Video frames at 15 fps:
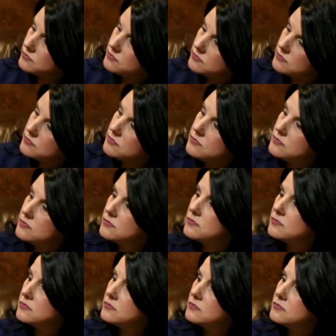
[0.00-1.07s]

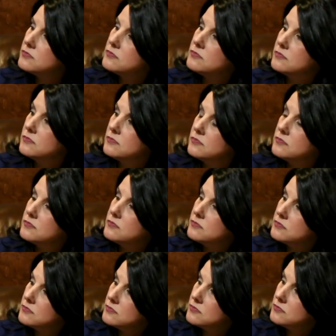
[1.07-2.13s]

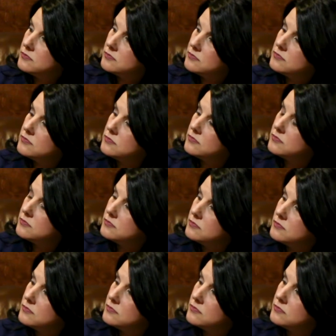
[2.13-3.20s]

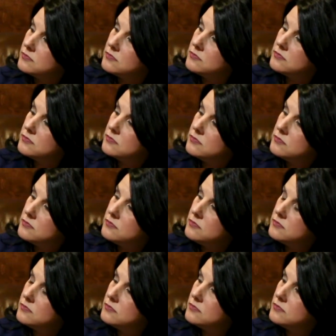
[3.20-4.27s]

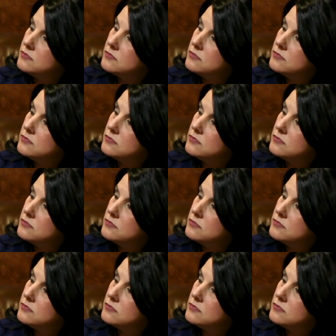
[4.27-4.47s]
No words are spoken by the person on screen.